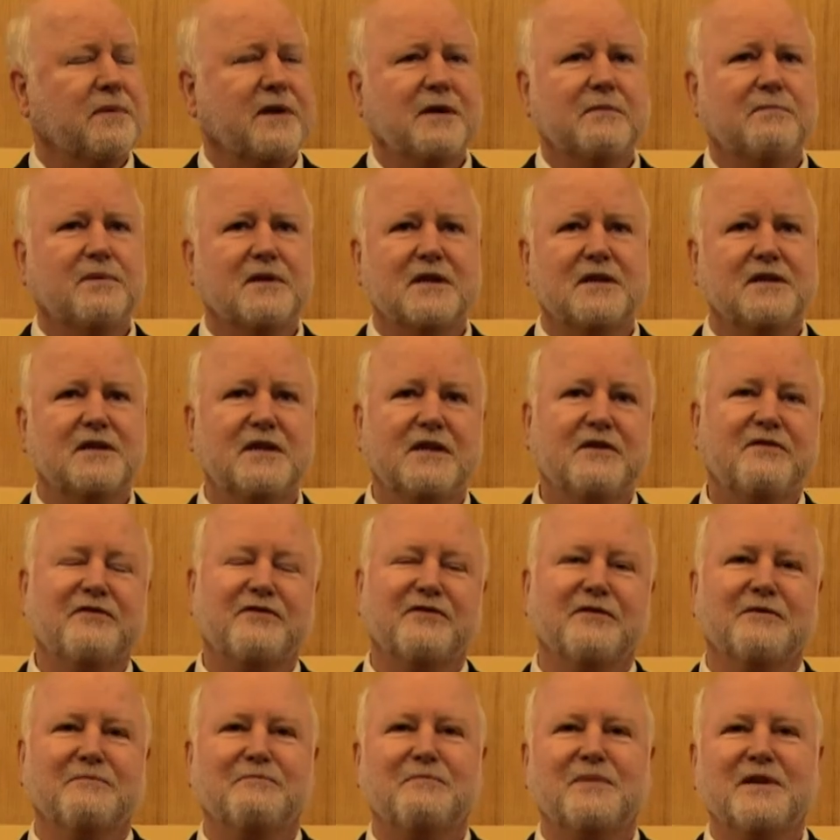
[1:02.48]
people are
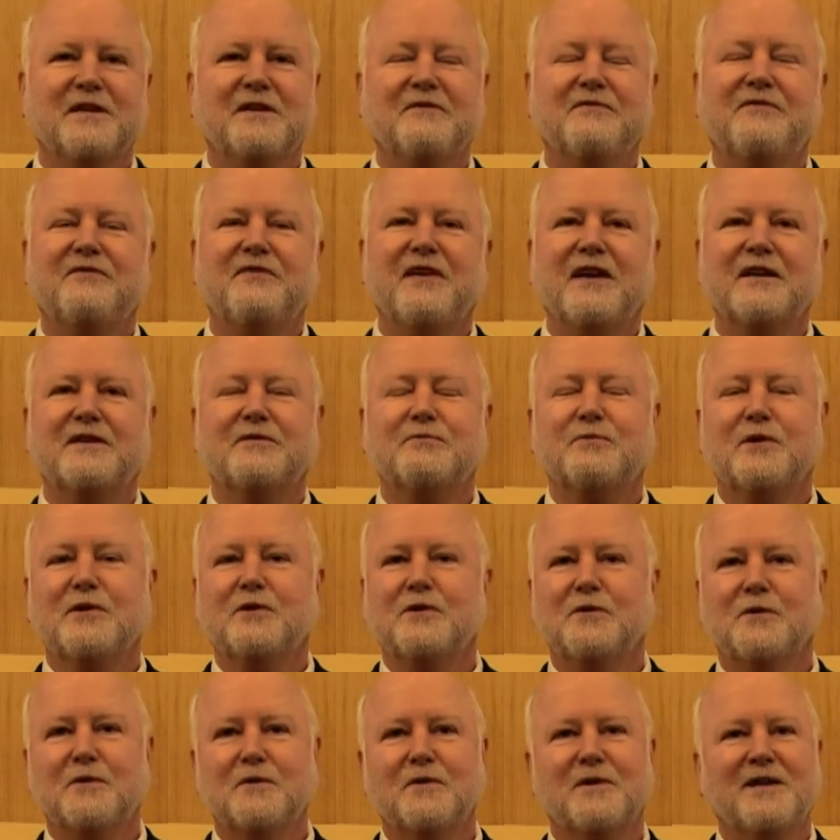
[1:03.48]
different, but in fact,
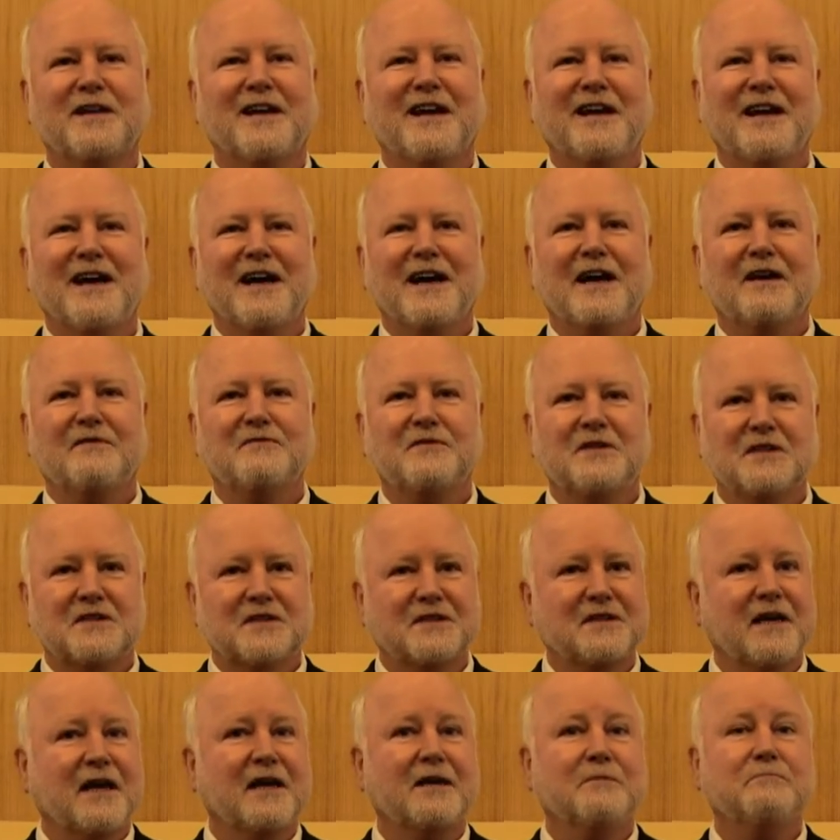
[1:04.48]
we all have the
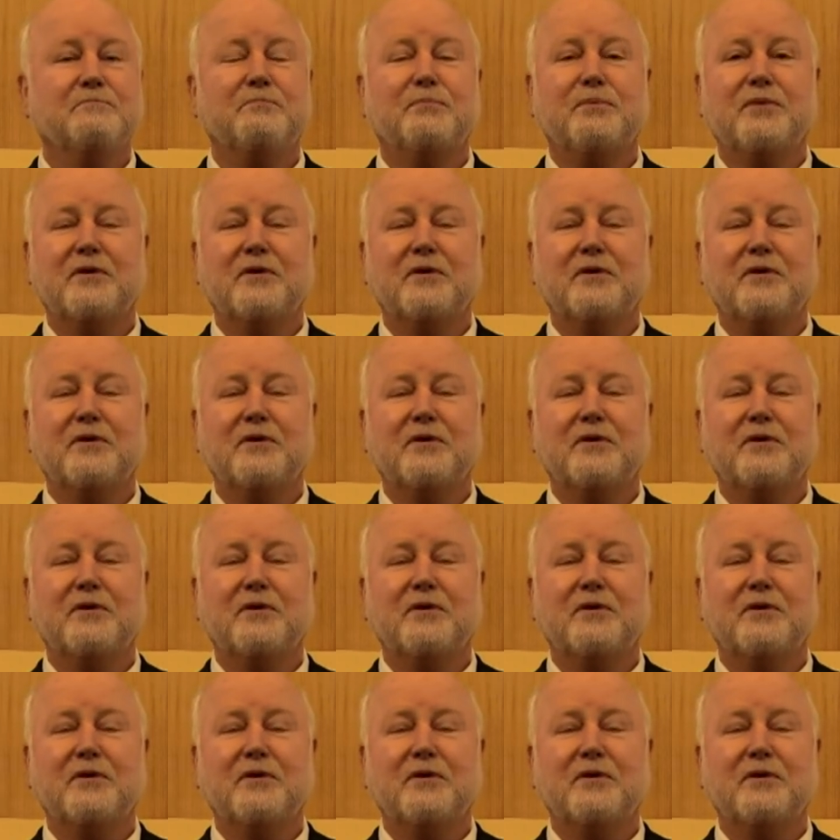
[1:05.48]
same